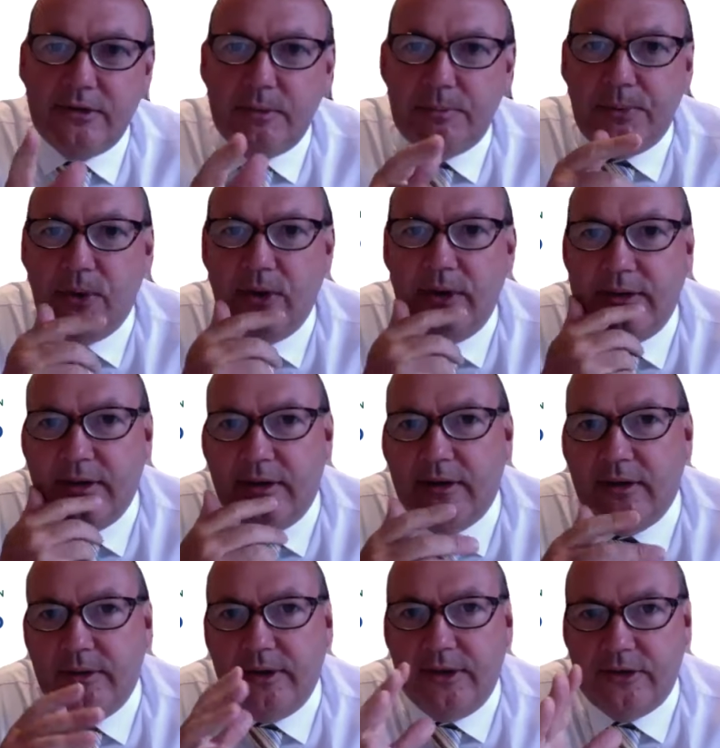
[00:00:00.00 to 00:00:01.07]
a point there
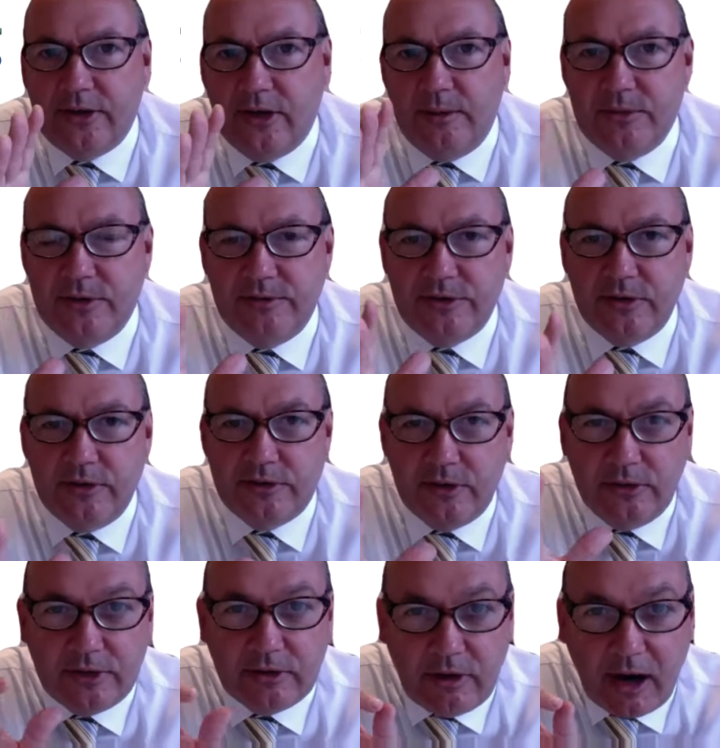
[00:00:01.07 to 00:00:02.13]
now in terms of,
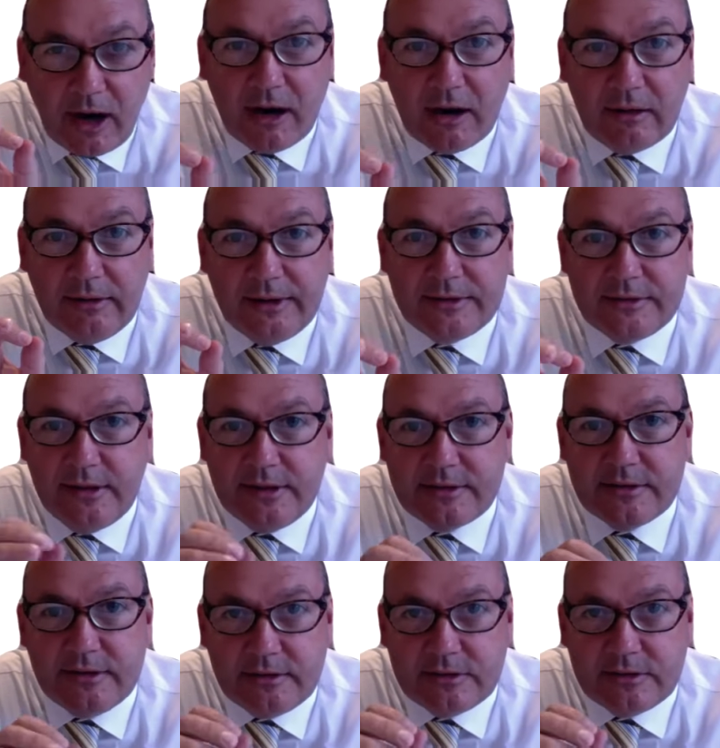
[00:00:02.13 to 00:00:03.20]
so there are,
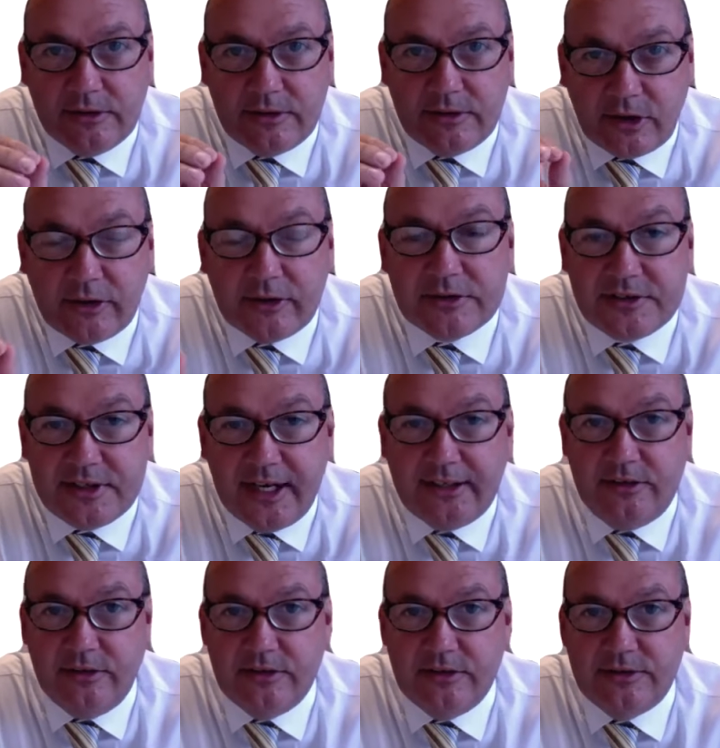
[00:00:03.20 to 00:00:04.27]
so there's other
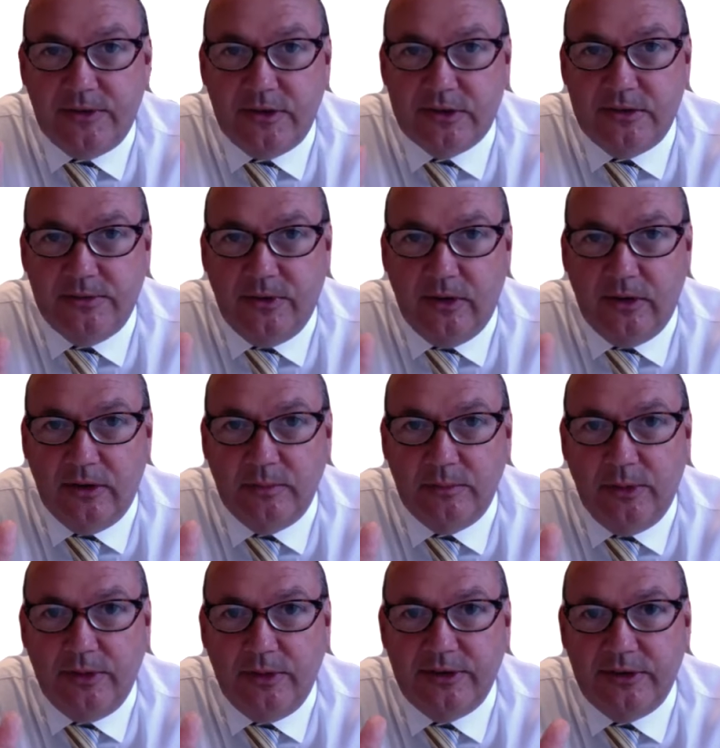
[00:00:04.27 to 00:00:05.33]
sectors, first of all,
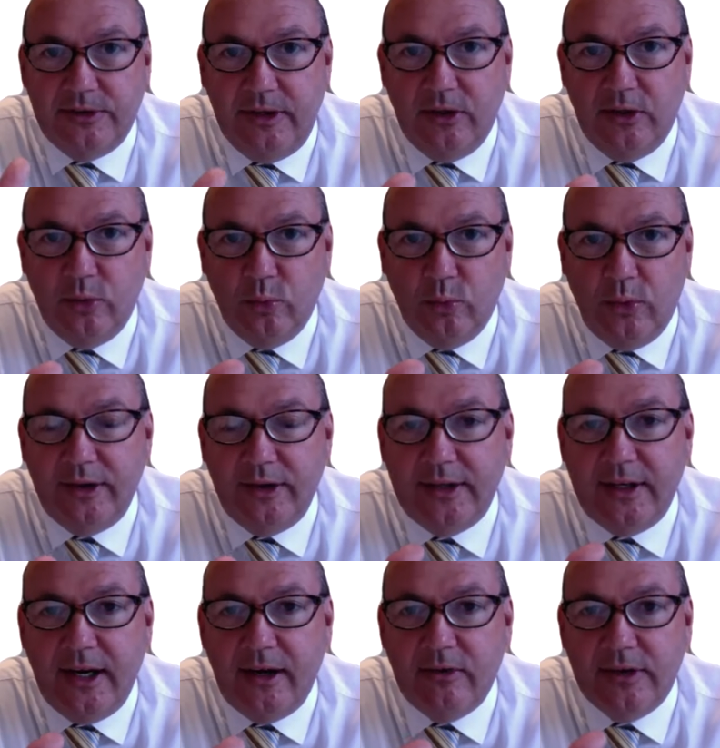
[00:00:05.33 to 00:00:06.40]
but, you know, one of
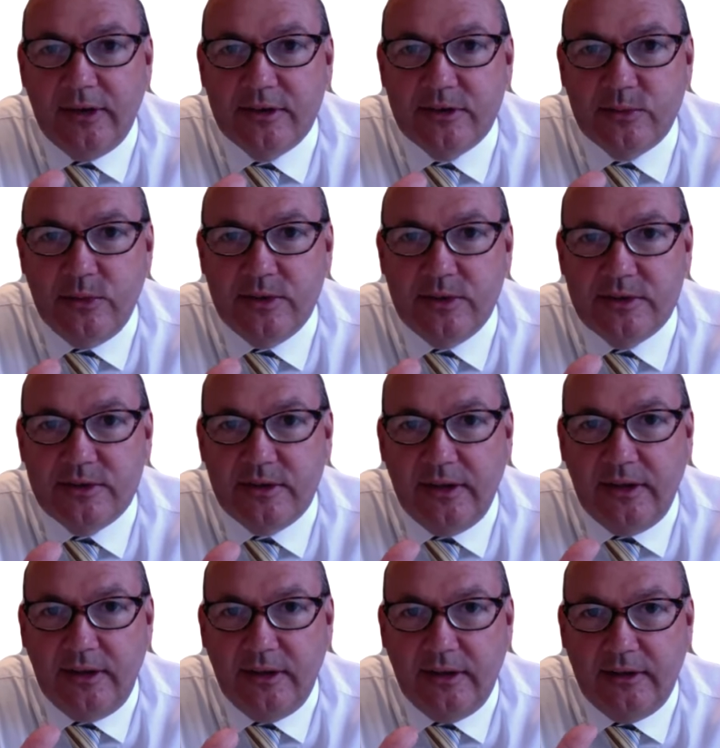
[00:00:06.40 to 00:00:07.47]
the areas was
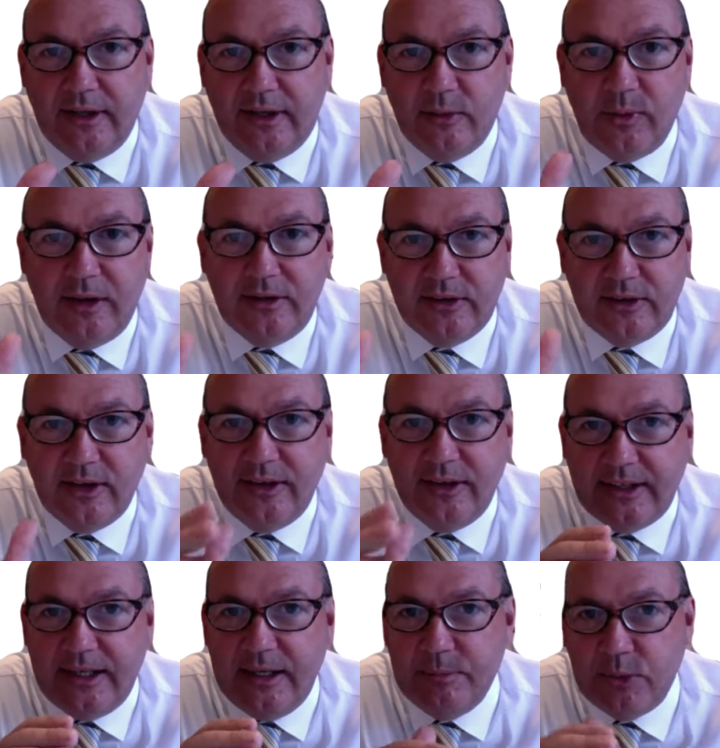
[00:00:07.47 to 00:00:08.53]
that I want to kind
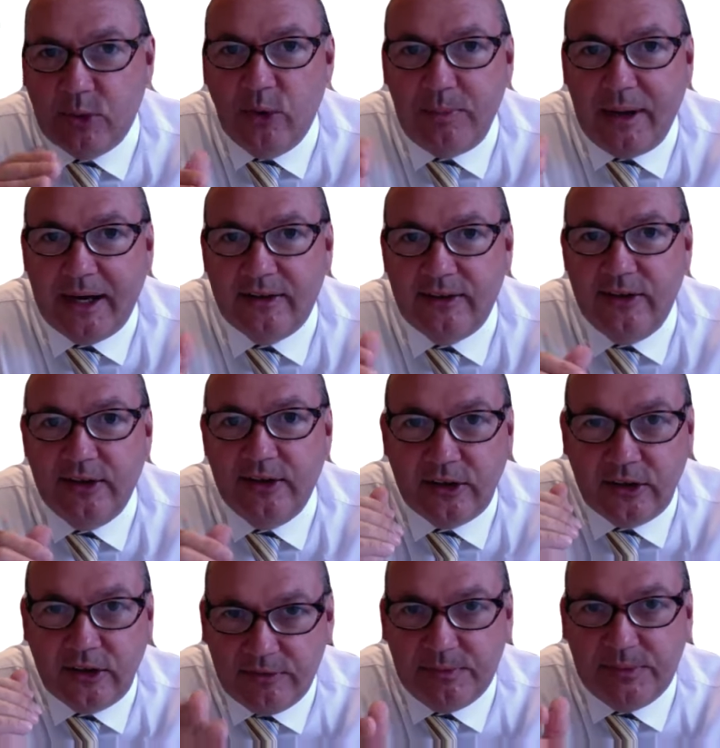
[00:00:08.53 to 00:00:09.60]
of keep going back to the
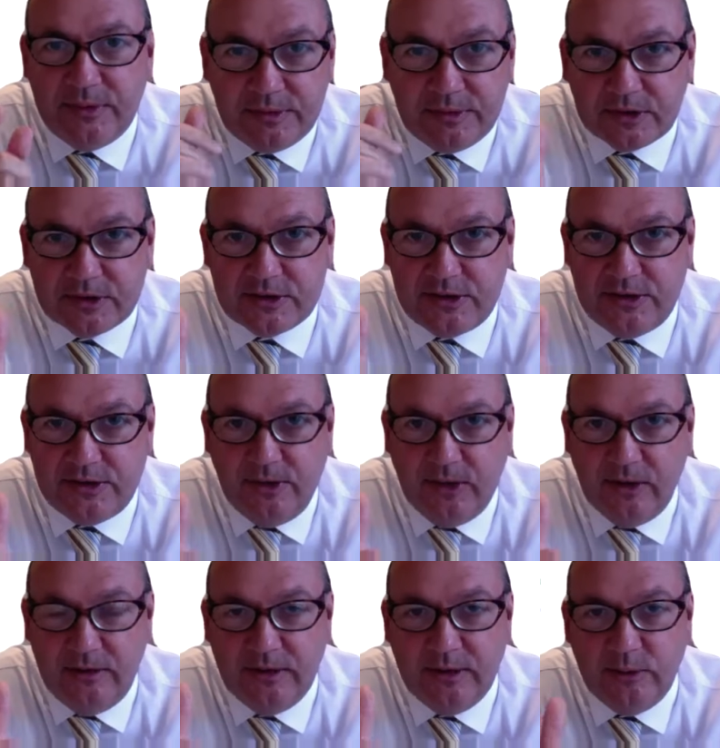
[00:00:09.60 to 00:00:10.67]
government. First of
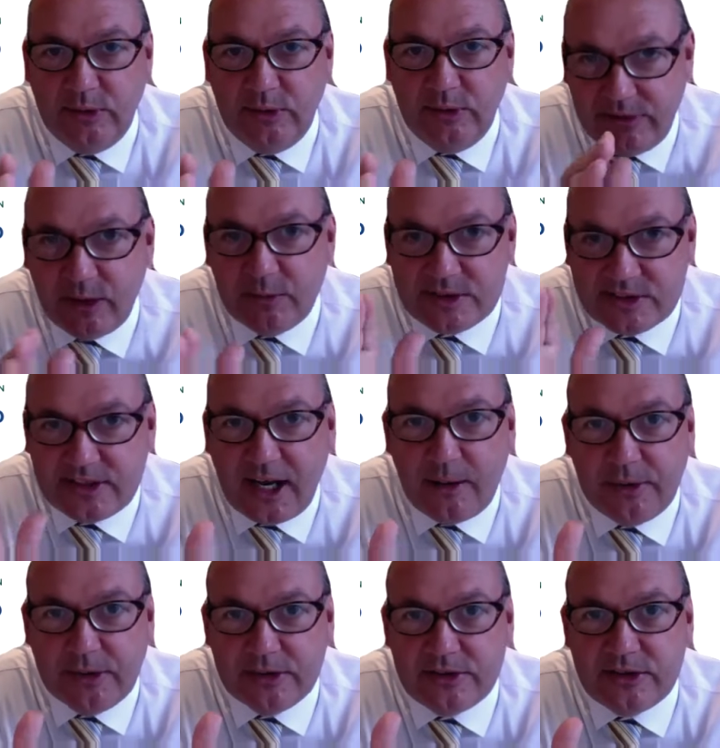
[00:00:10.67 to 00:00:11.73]
all, we've now
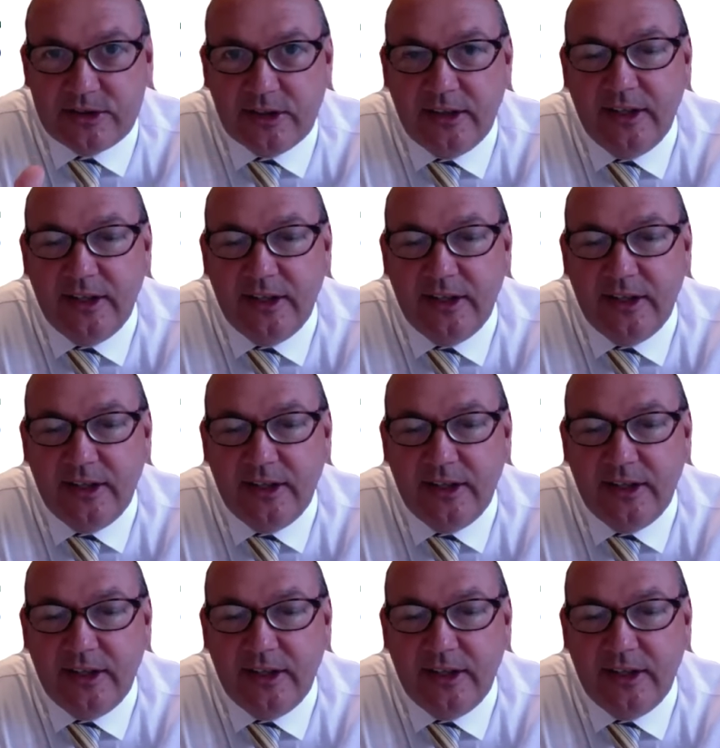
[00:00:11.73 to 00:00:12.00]
established